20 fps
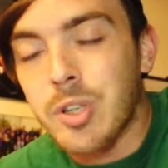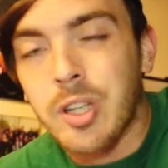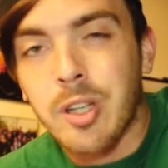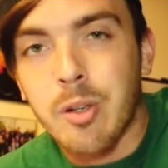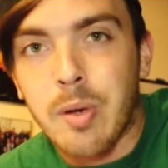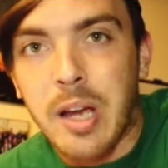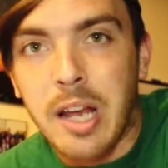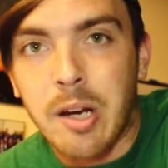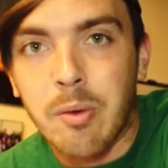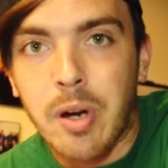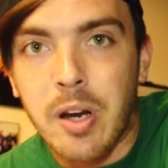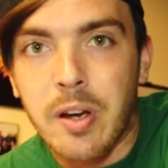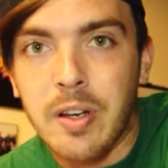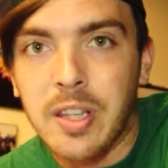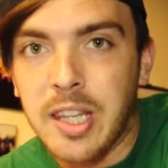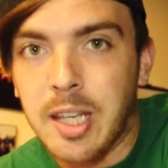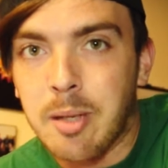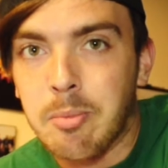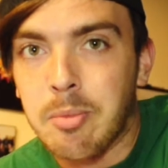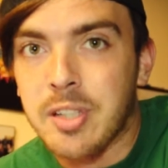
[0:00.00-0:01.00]
really ran away
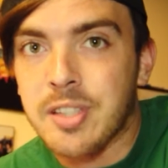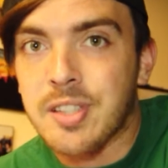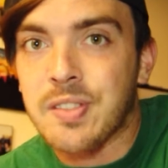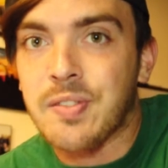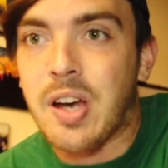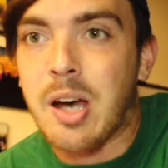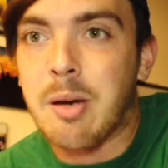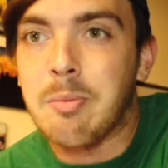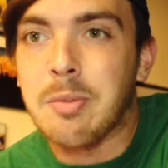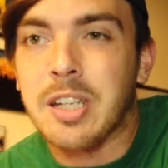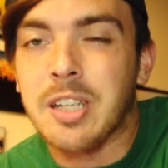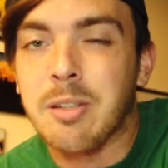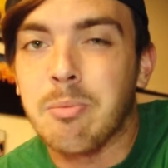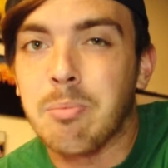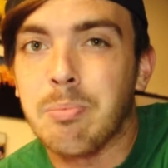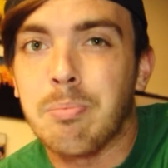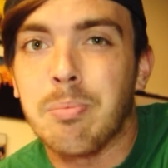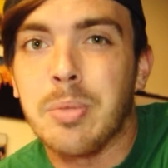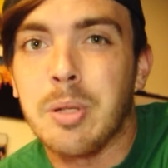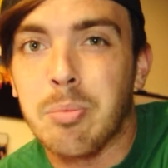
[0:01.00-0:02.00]
with it because of how many